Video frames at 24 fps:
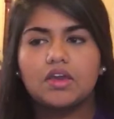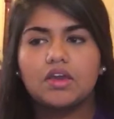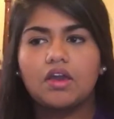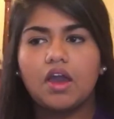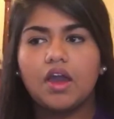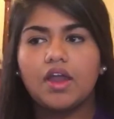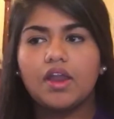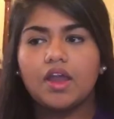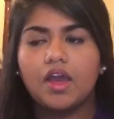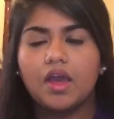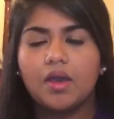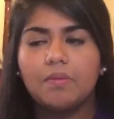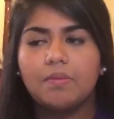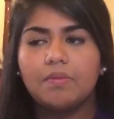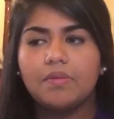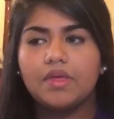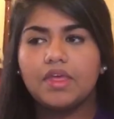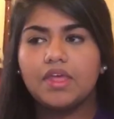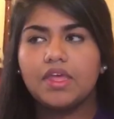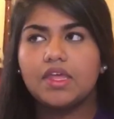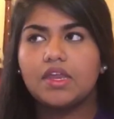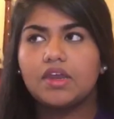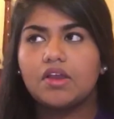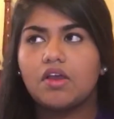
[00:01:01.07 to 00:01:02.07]
caught up
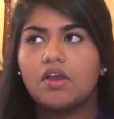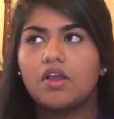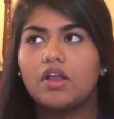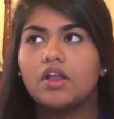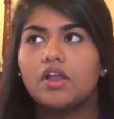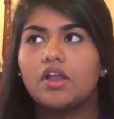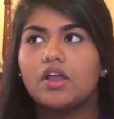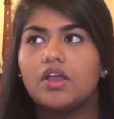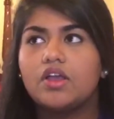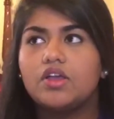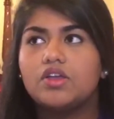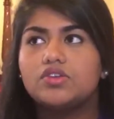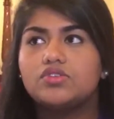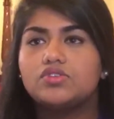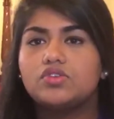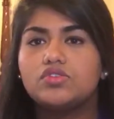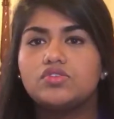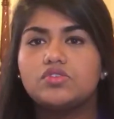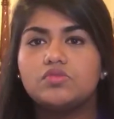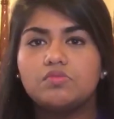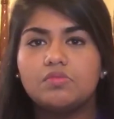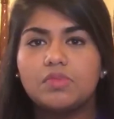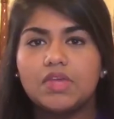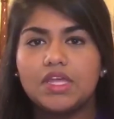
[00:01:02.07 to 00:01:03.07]
in are
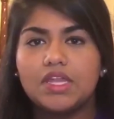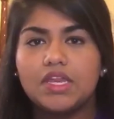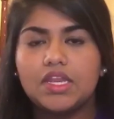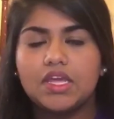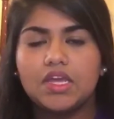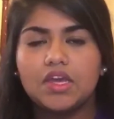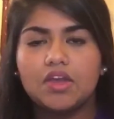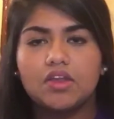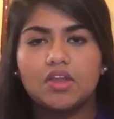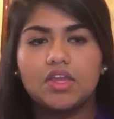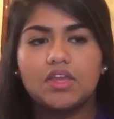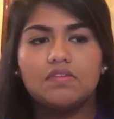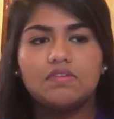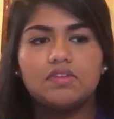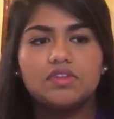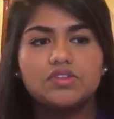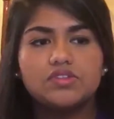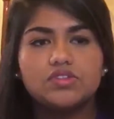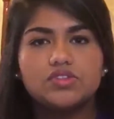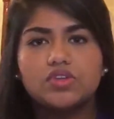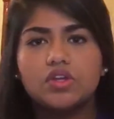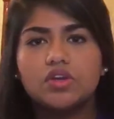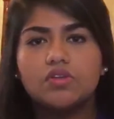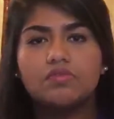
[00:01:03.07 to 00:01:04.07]
social media or
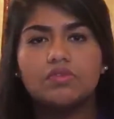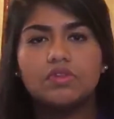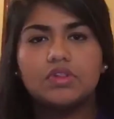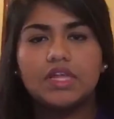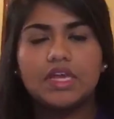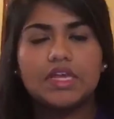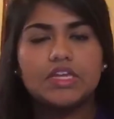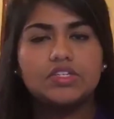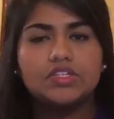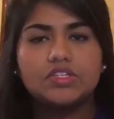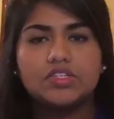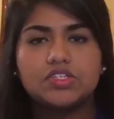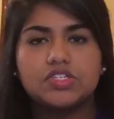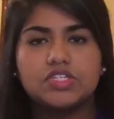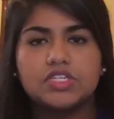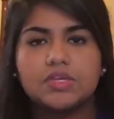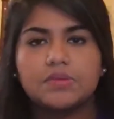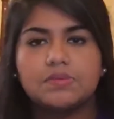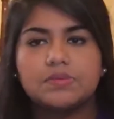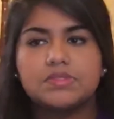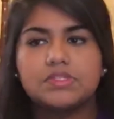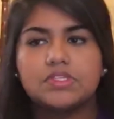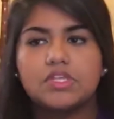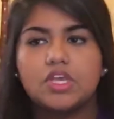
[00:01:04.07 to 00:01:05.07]
even certain
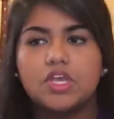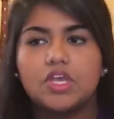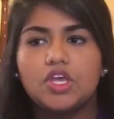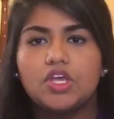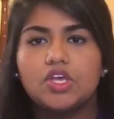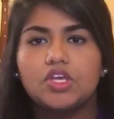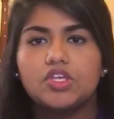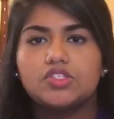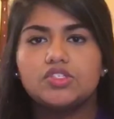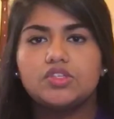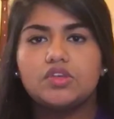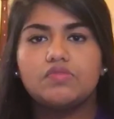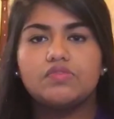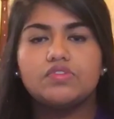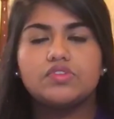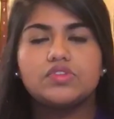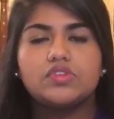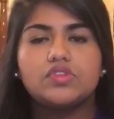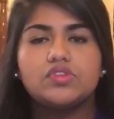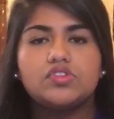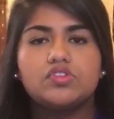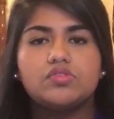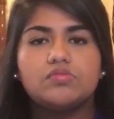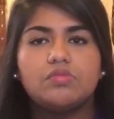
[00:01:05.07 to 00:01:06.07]
relationships. So for
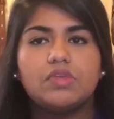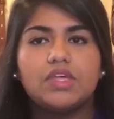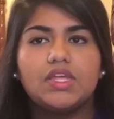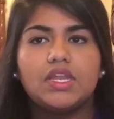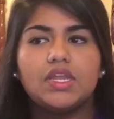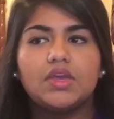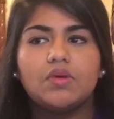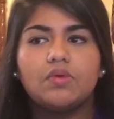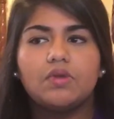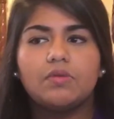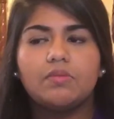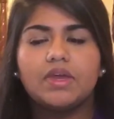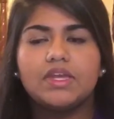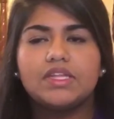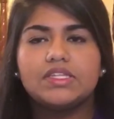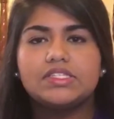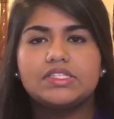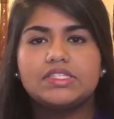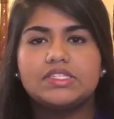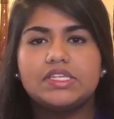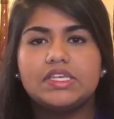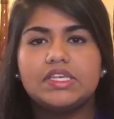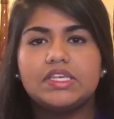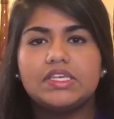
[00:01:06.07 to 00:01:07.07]
social media, we
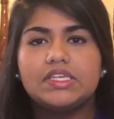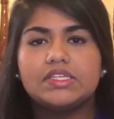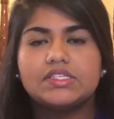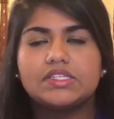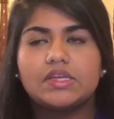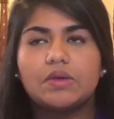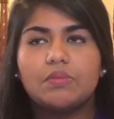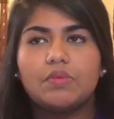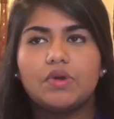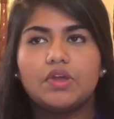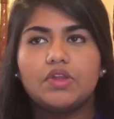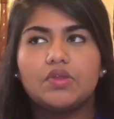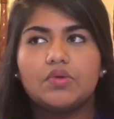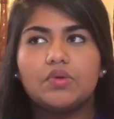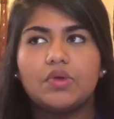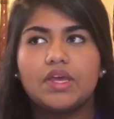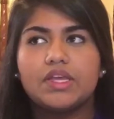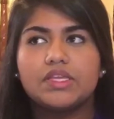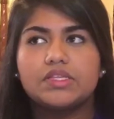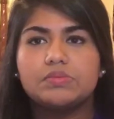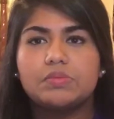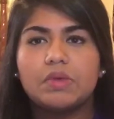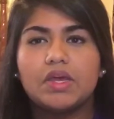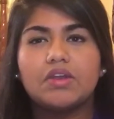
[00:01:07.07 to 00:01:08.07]
might see someone who
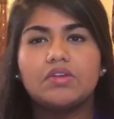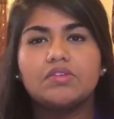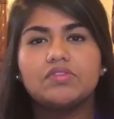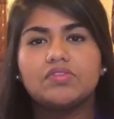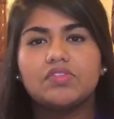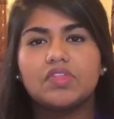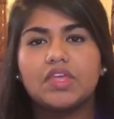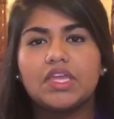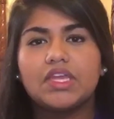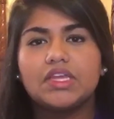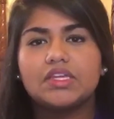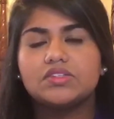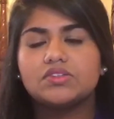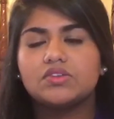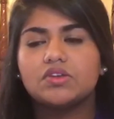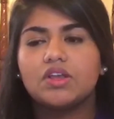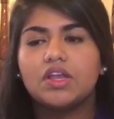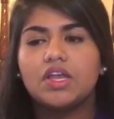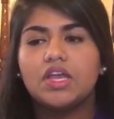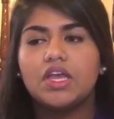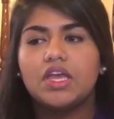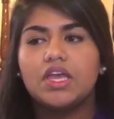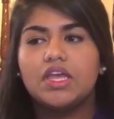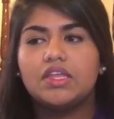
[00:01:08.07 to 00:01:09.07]
has better things
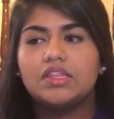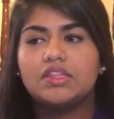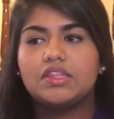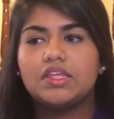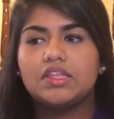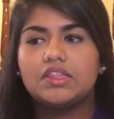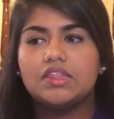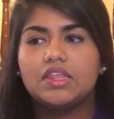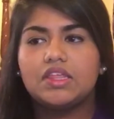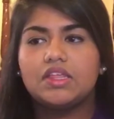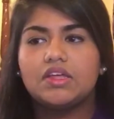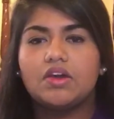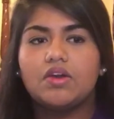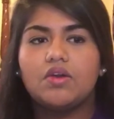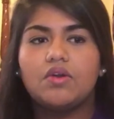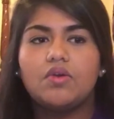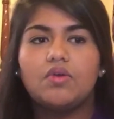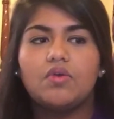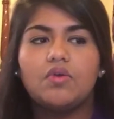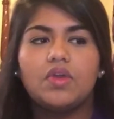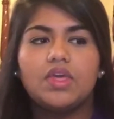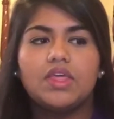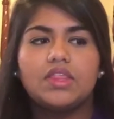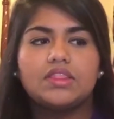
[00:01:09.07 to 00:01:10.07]
or they think,
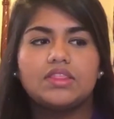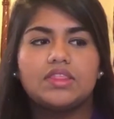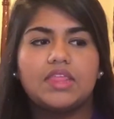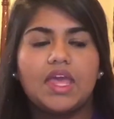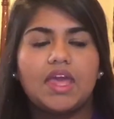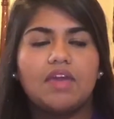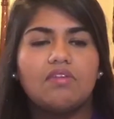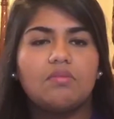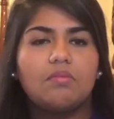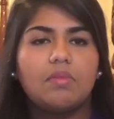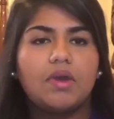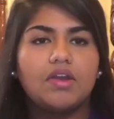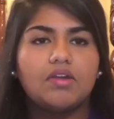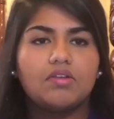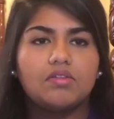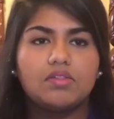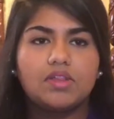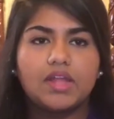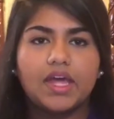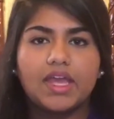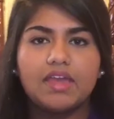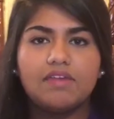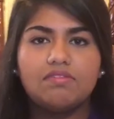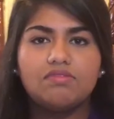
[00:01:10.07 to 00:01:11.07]
oh, they have a better
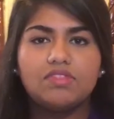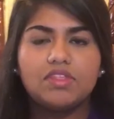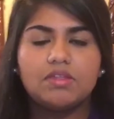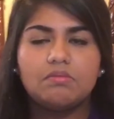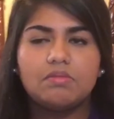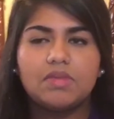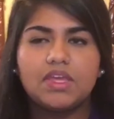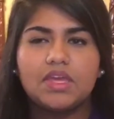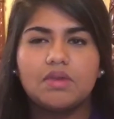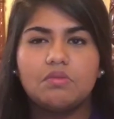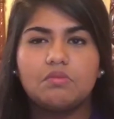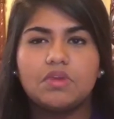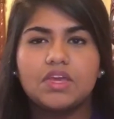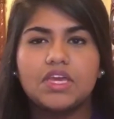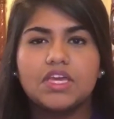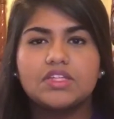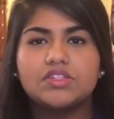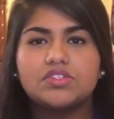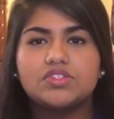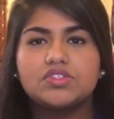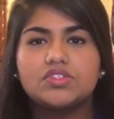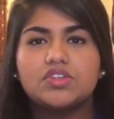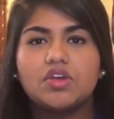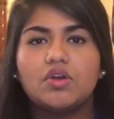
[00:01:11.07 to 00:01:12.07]
life than me. And we
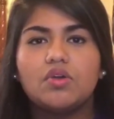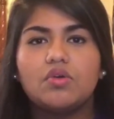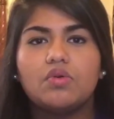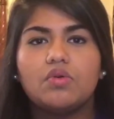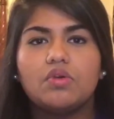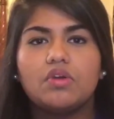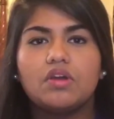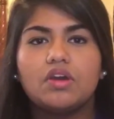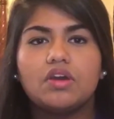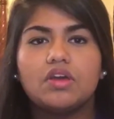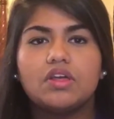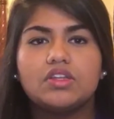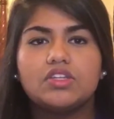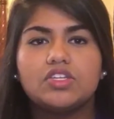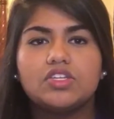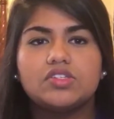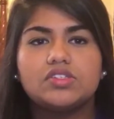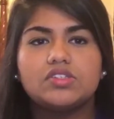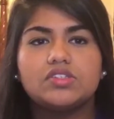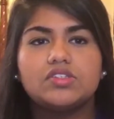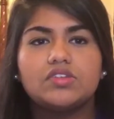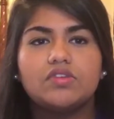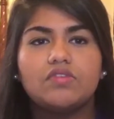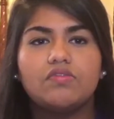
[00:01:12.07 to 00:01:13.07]
get so
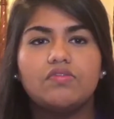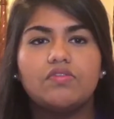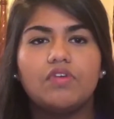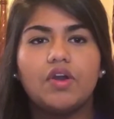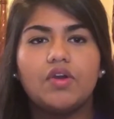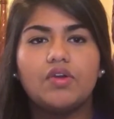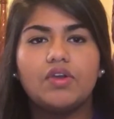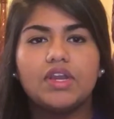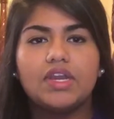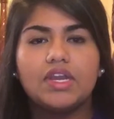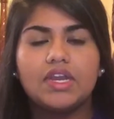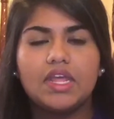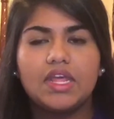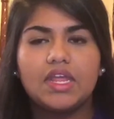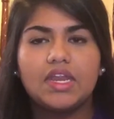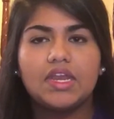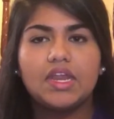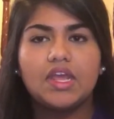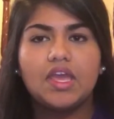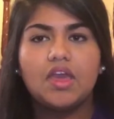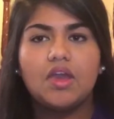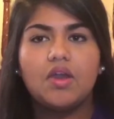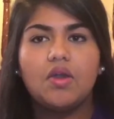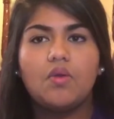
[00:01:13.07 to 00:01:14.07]
just devoted
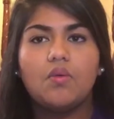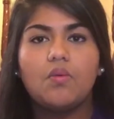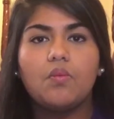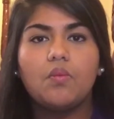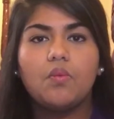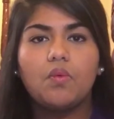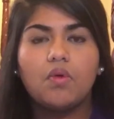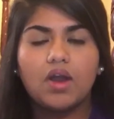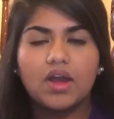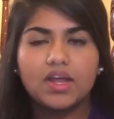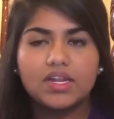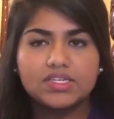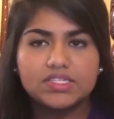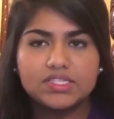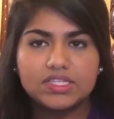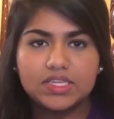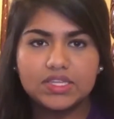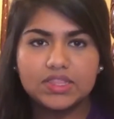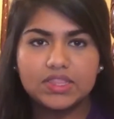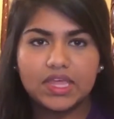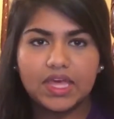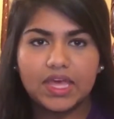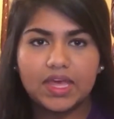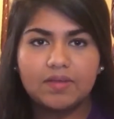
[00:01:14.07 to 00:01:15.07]
and
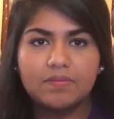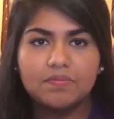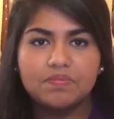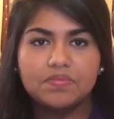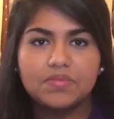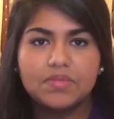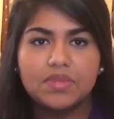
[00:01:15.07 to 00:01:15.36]
wanting that